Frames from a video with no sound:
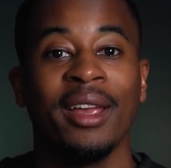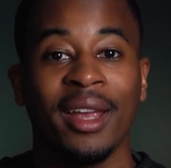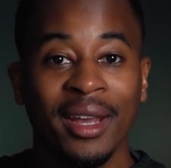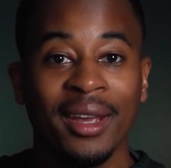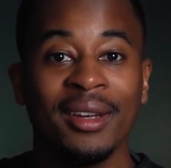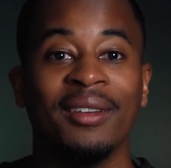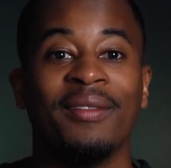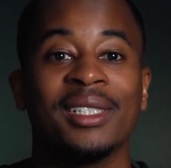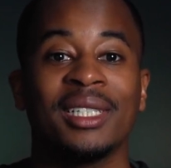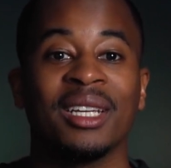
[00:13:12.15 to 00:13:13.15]
and
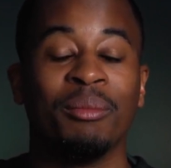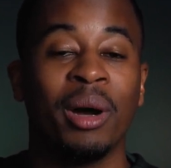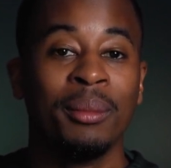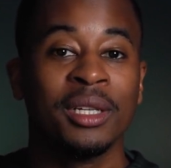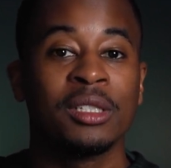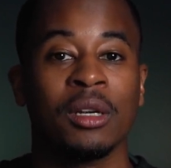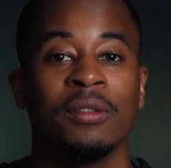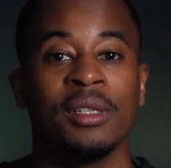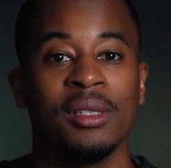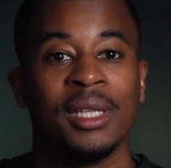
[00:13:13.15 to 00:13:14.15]
investing in public
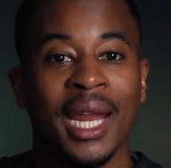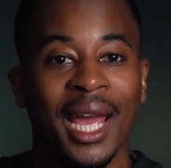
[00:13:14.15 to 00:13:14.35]
services that